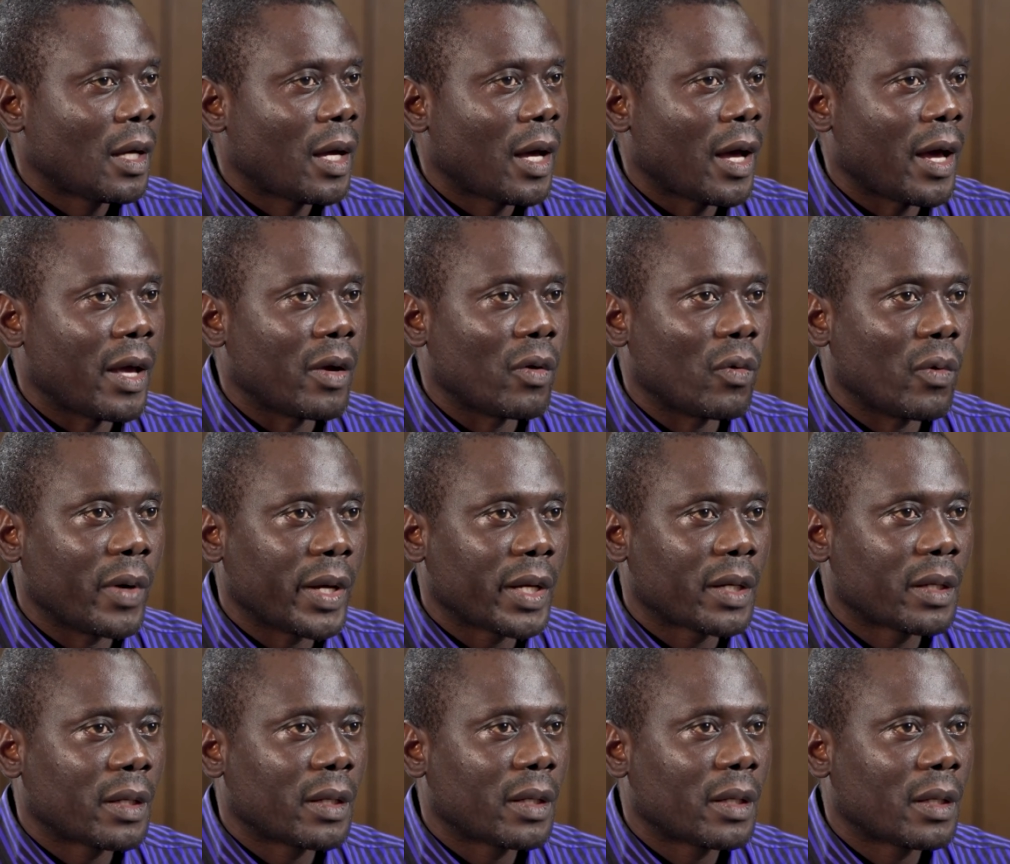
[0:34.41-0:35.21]
I
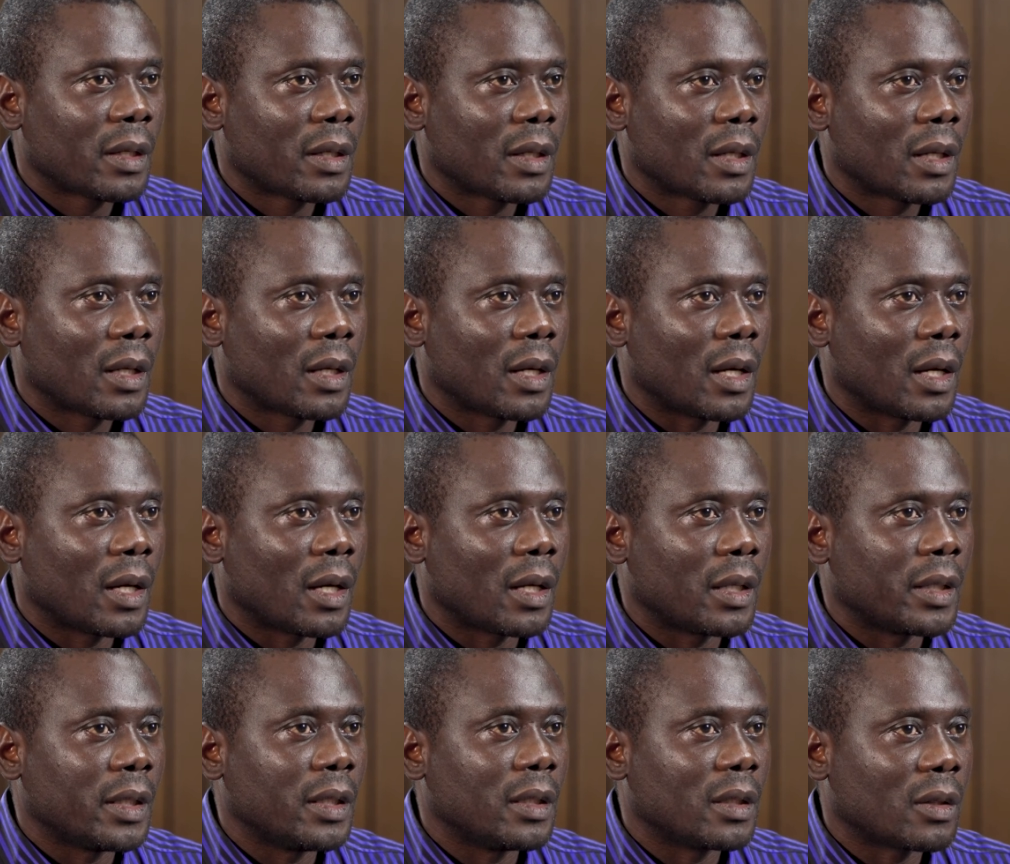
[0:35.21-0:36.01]
work
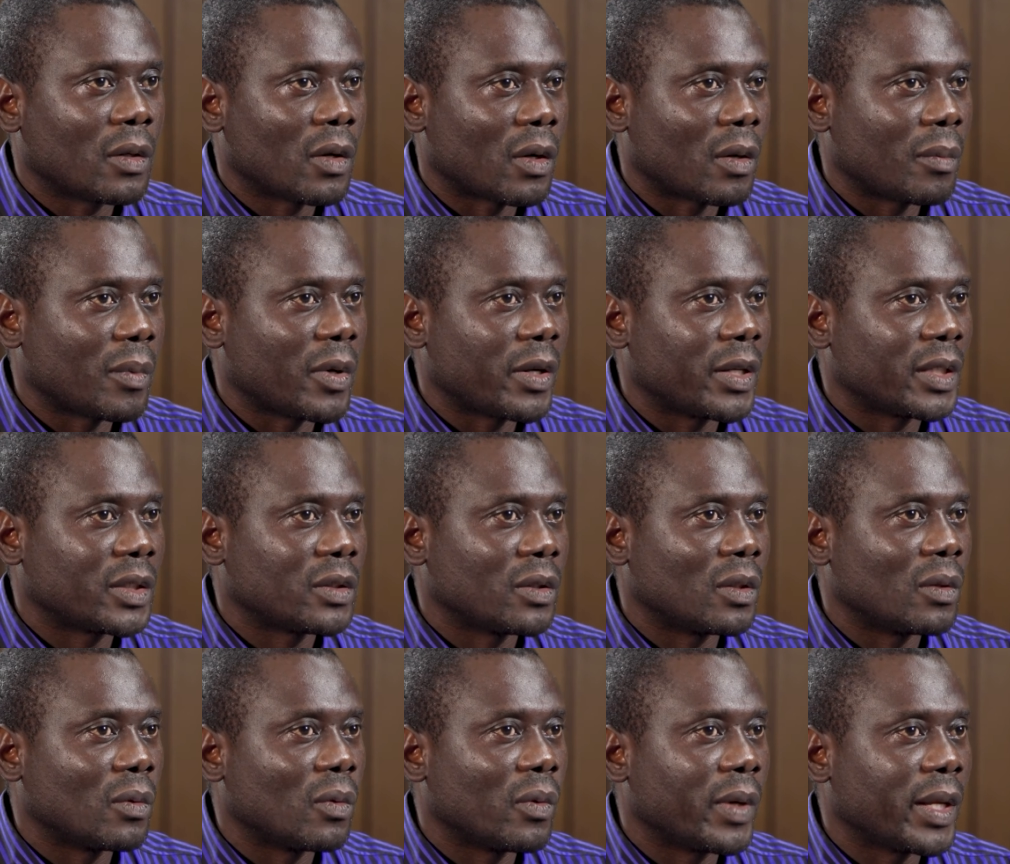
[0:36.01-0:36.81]
uh, in
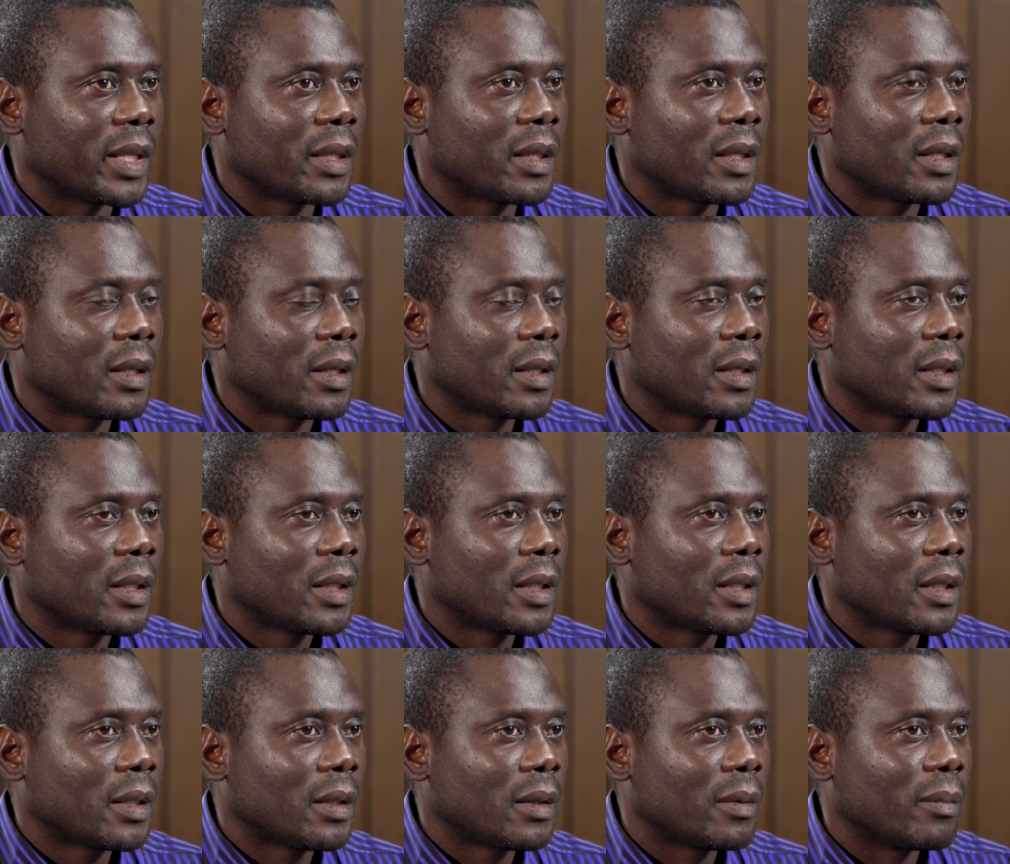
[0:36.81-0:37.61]
collaboration with
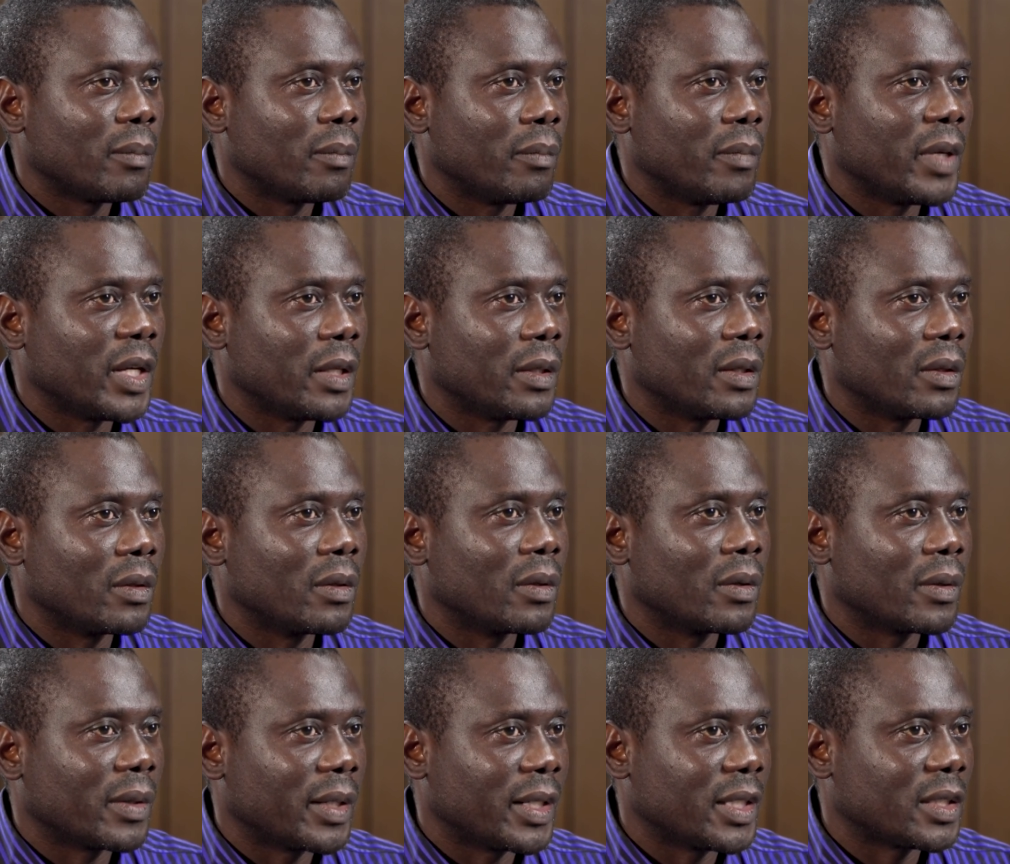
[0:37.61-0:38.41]

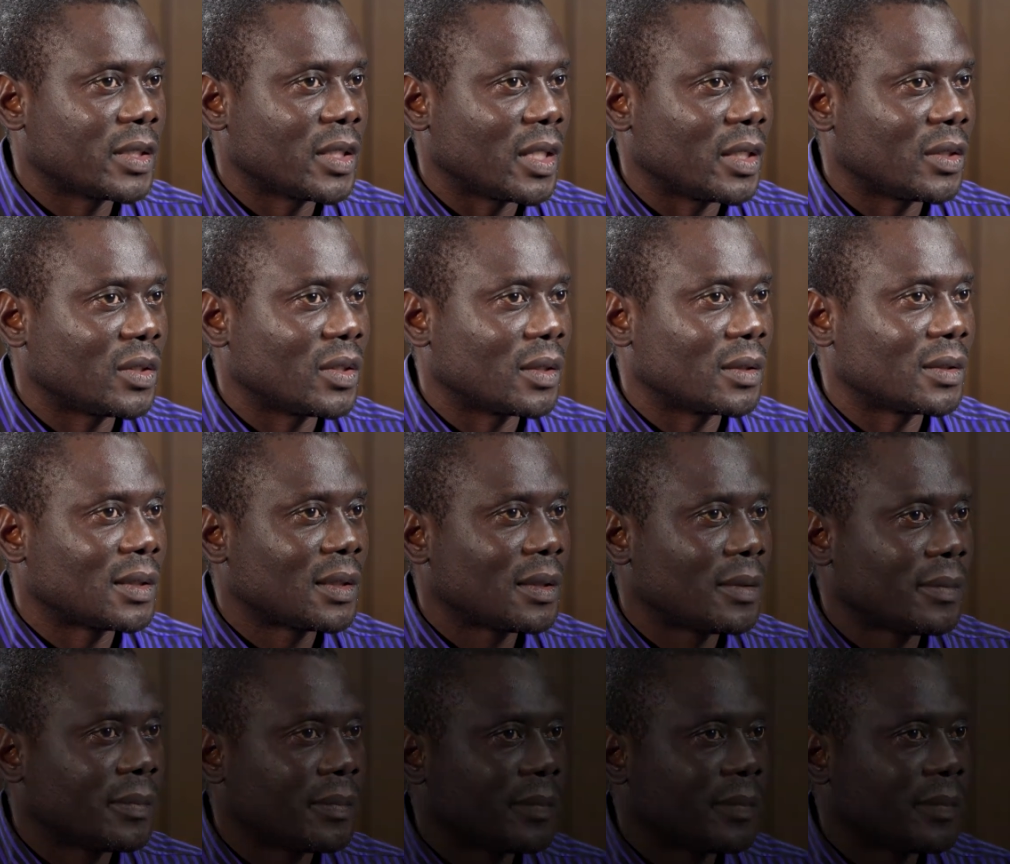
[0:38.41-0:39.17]
medical researchers